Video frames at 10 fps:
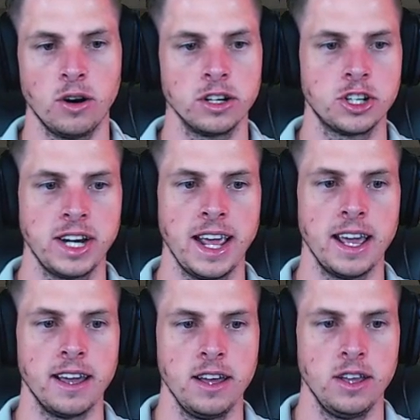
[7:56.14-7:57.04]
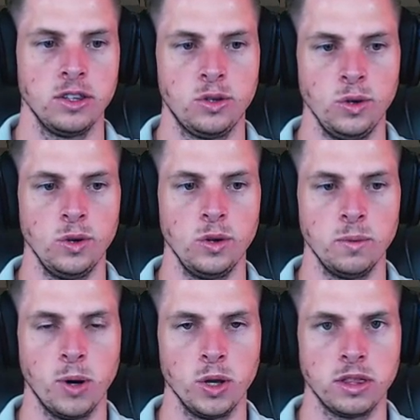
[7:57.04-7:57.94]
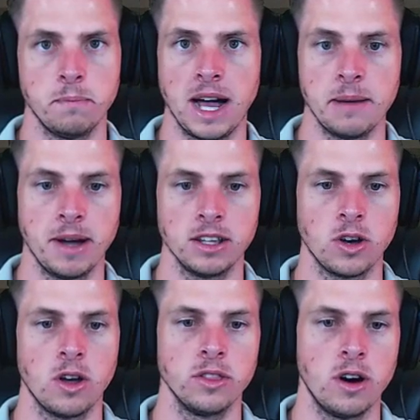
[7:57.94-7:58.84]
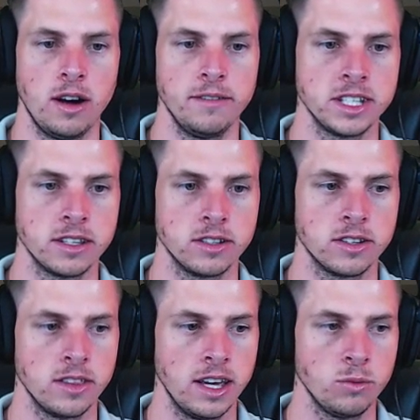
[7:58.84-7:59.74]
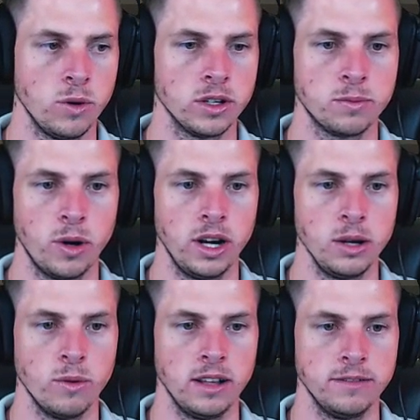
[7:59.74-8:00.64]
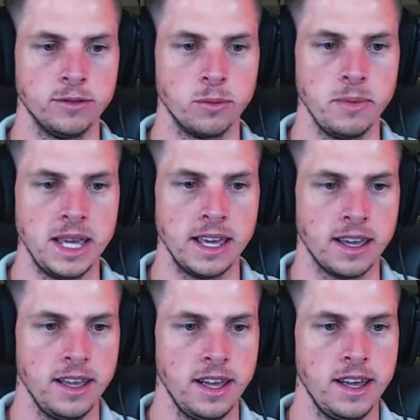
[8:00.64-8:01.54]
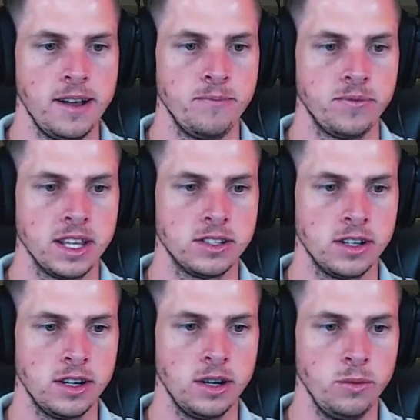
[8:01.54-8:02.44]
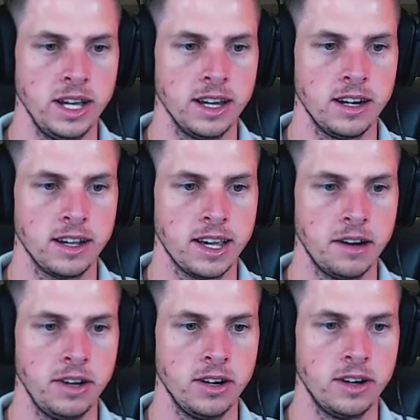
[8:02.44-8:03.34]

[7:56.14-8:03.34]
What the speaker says: share to put the pipe out on the harvester. So that works pretty well for me. So we're going to carry on